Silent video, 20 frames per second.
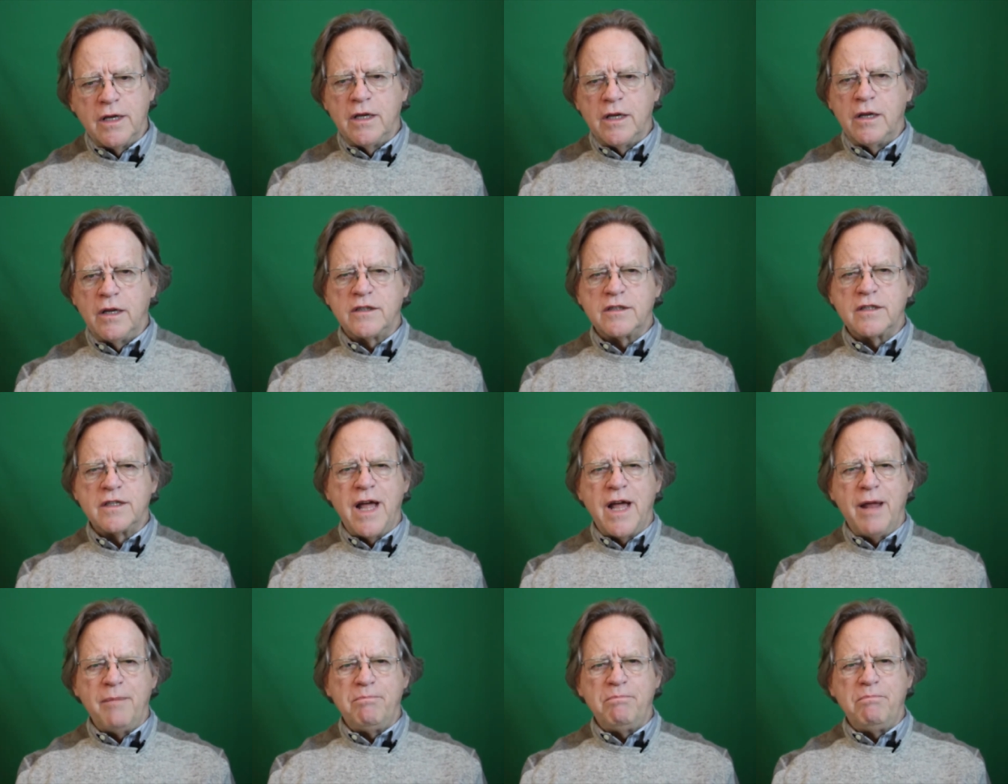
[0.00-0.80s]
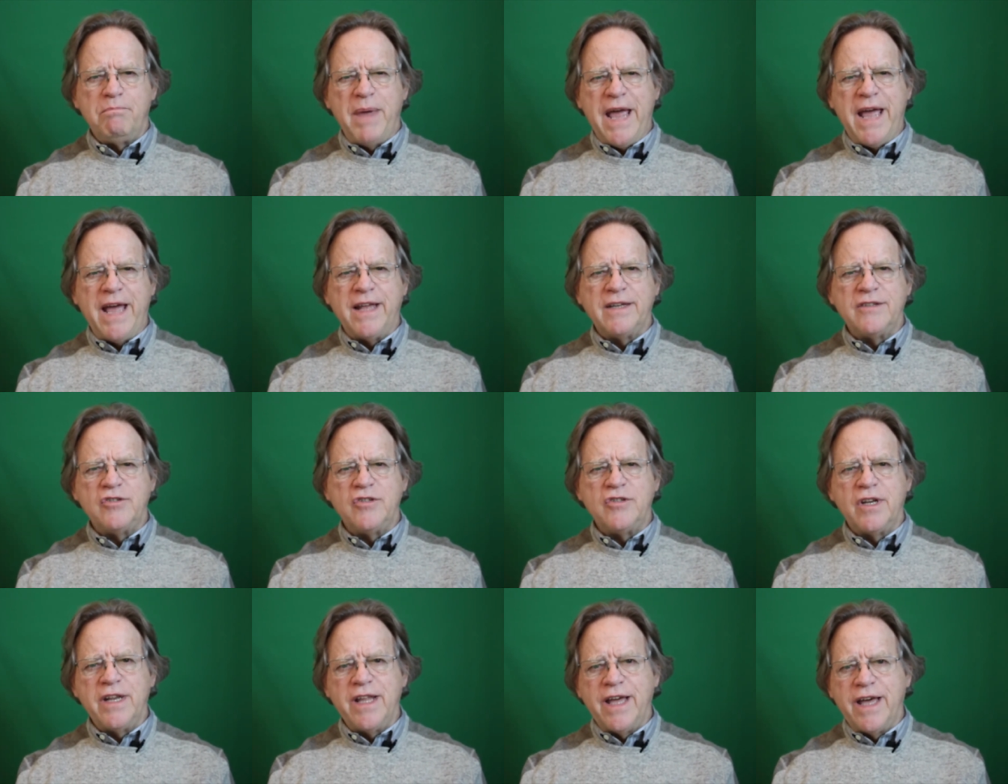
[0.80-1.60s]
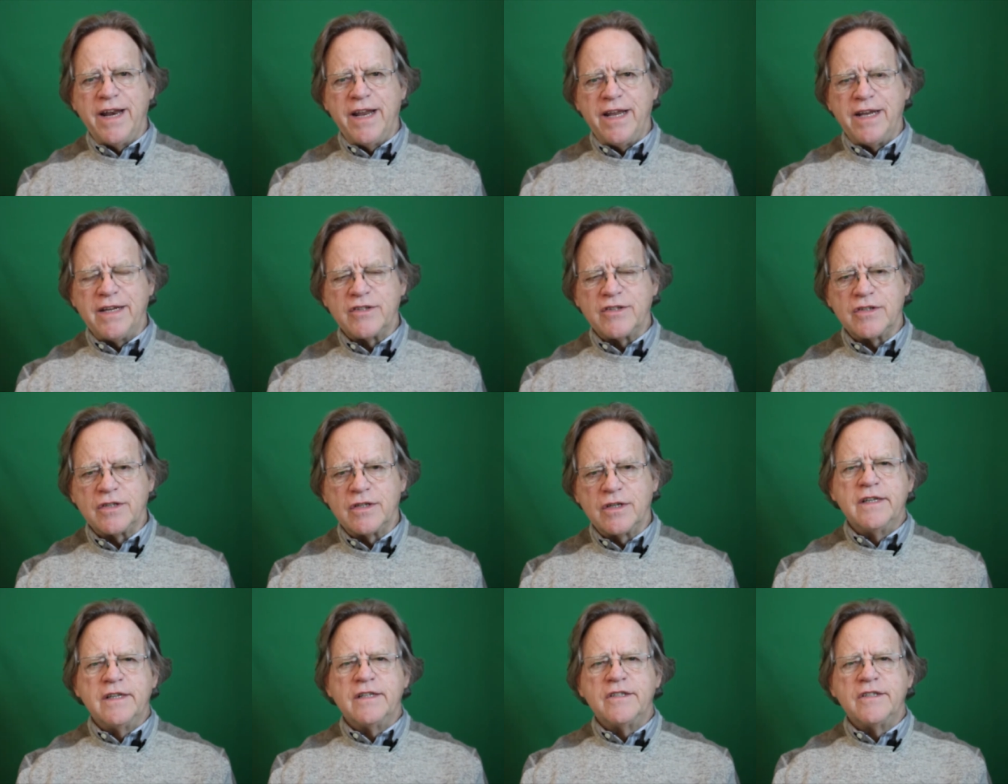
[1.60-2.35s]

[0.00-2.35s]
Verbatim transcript: It's not bad genetics.